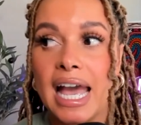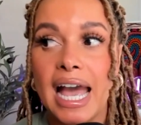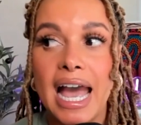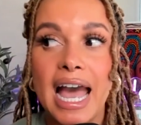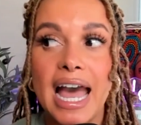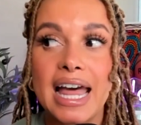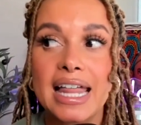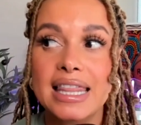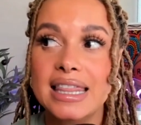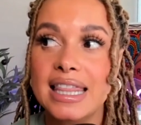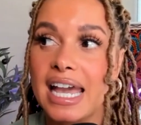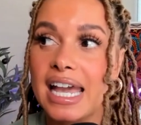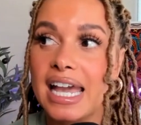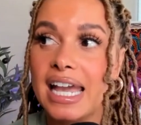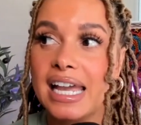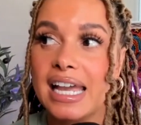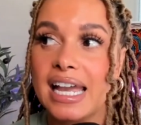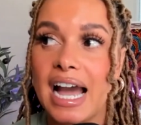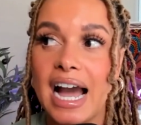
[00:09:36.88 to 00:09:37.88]
and
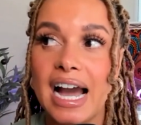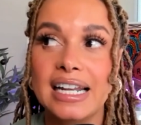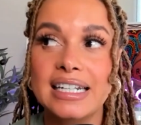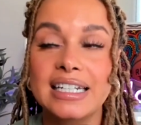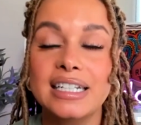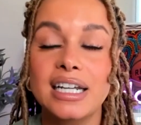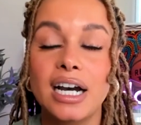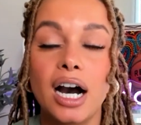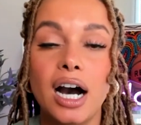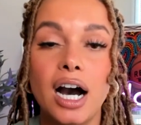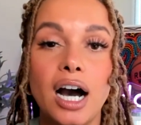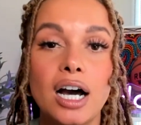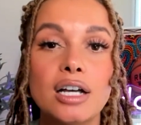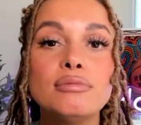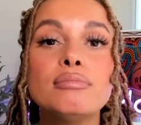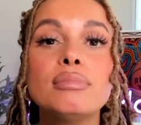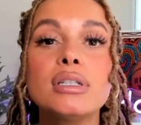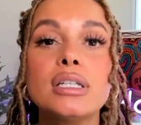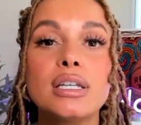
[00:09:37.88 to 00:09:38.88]
they had an
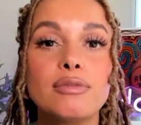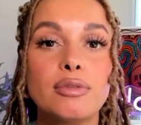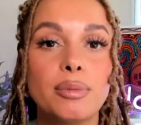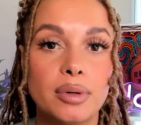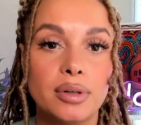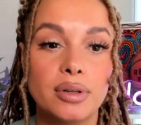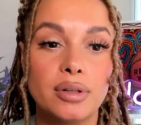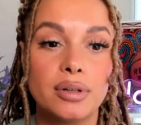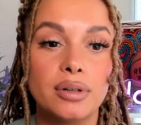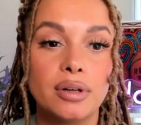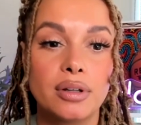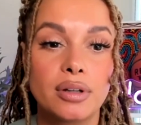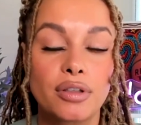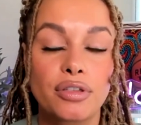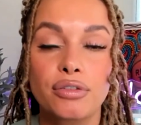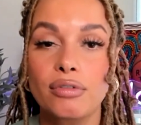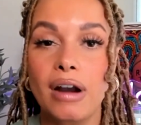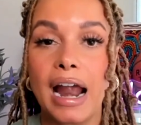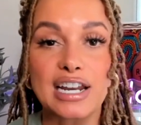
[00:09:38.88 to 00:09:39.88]
unbelievable
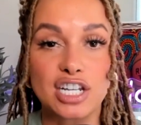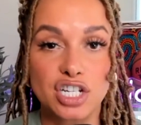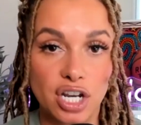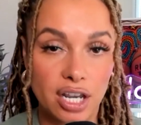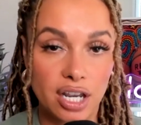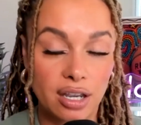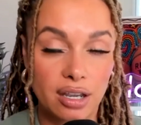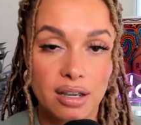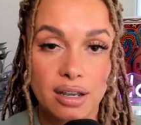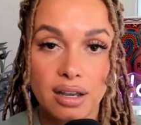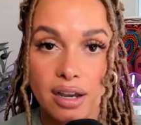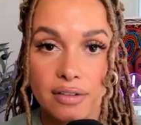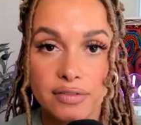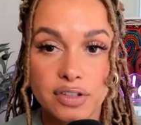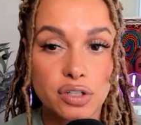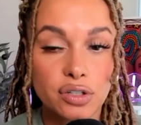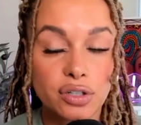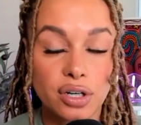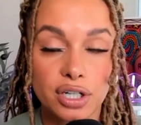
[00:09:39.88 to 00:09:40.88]
thrashing of
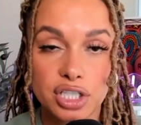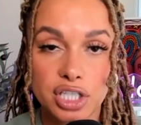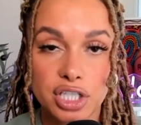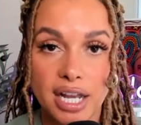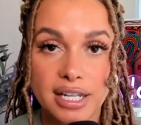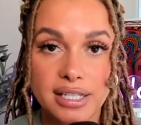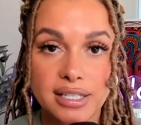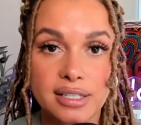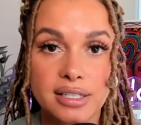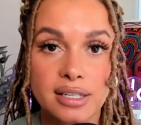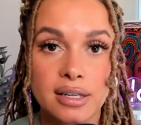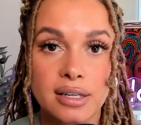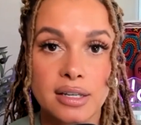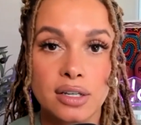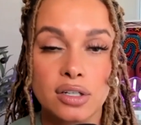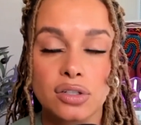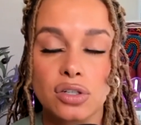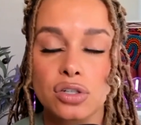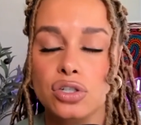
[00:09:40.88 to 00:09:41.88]
the New York Jets,
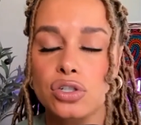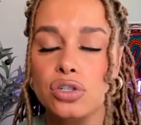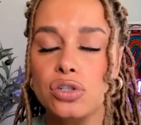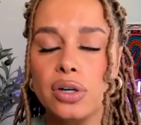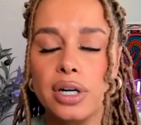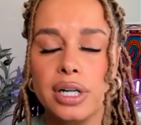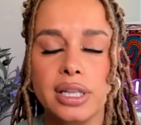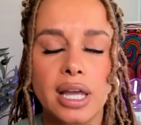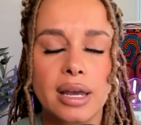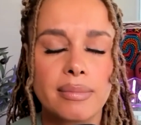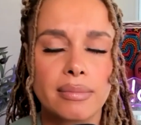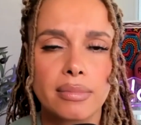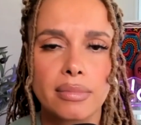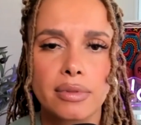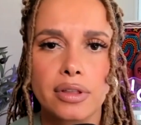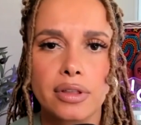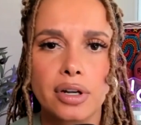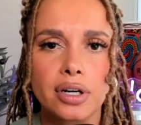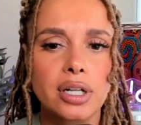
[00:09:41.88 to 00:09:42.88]
destroyed them
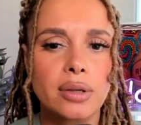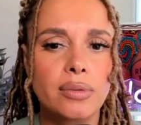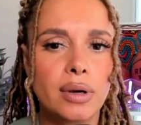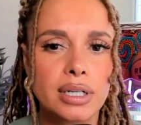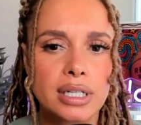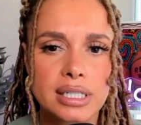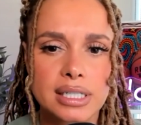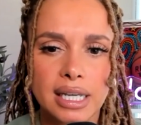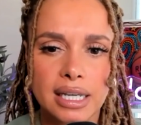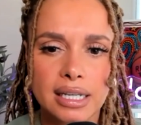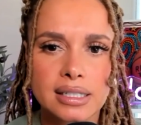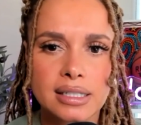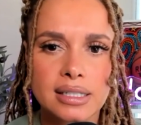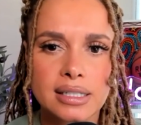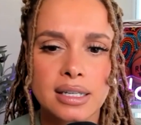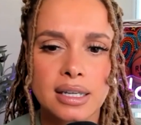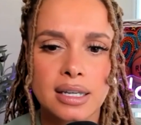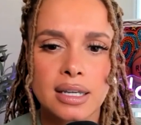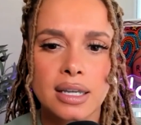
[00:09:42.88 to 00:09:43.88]

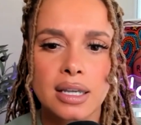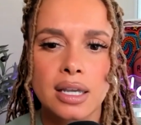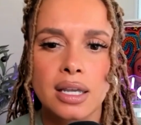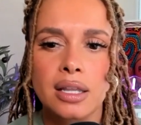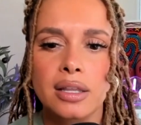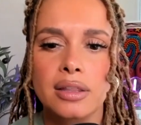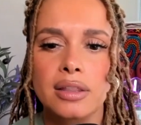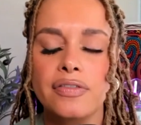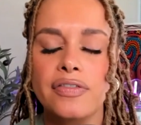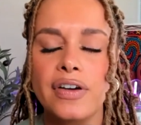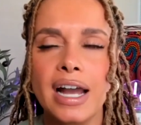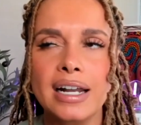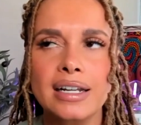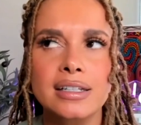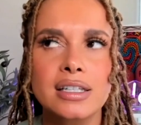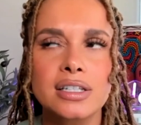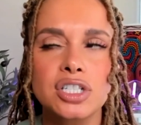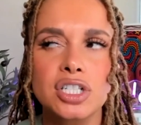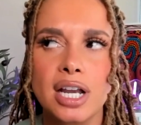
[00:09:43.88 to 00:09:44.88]
31-6. The fact
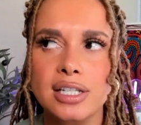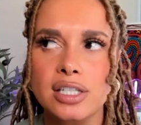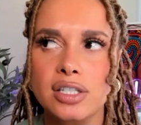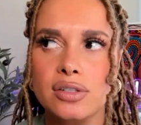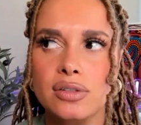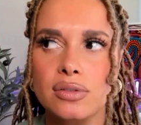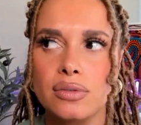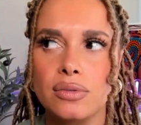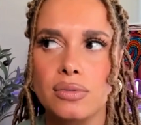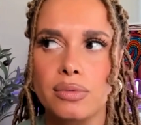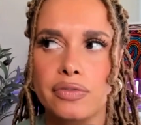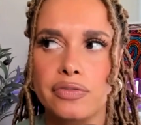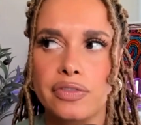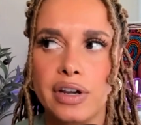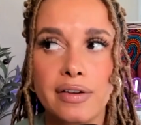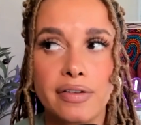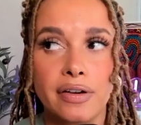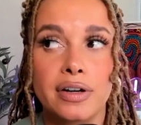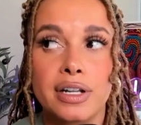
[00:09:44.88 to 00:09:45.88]
that the Jets were
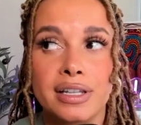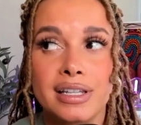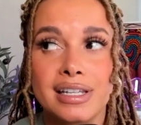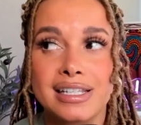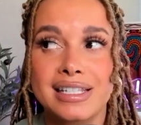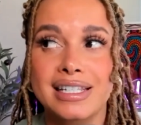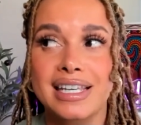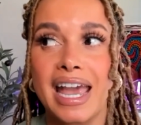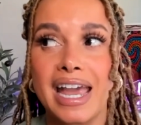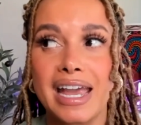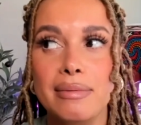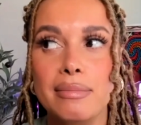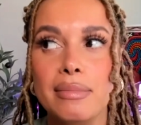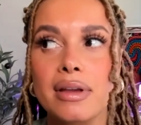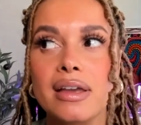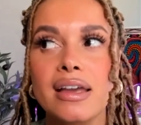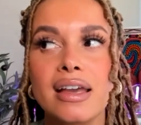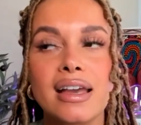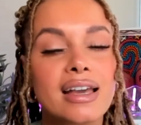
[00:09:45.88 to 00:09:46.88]
favored in this game
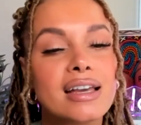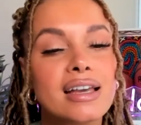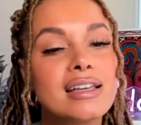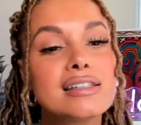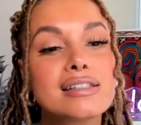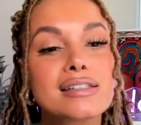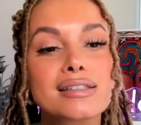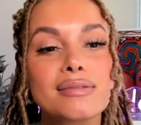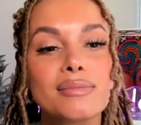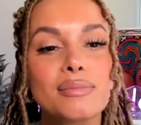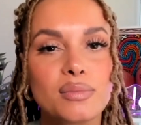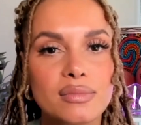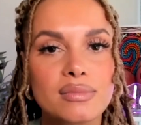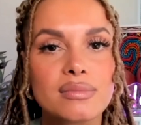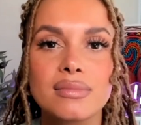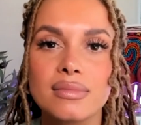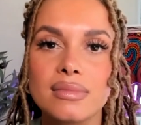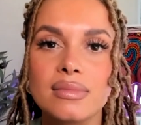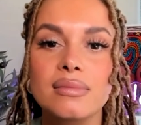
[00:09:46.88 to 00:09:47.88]
is
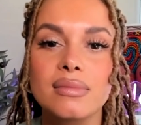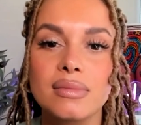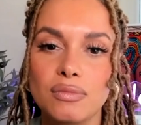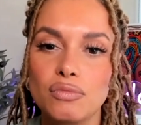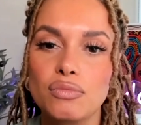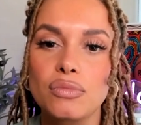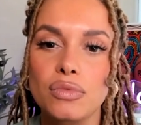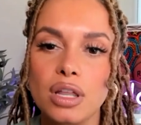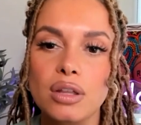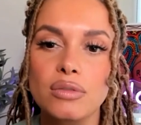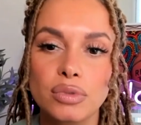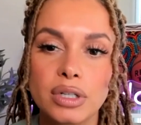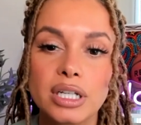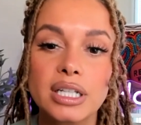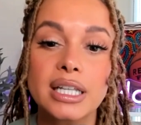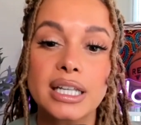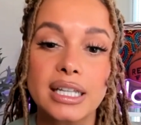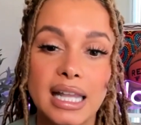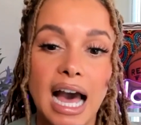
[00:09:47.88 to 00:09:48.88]

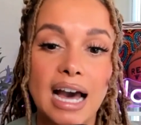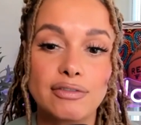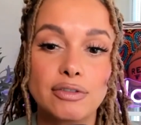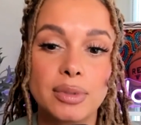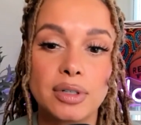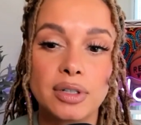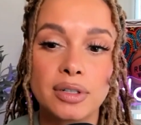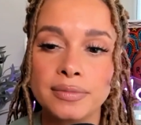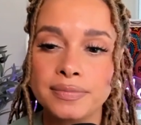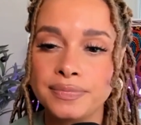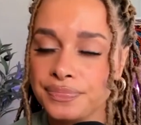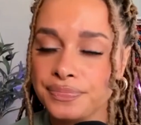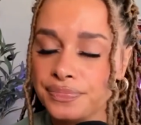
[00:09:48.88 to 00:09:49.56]
really laughable.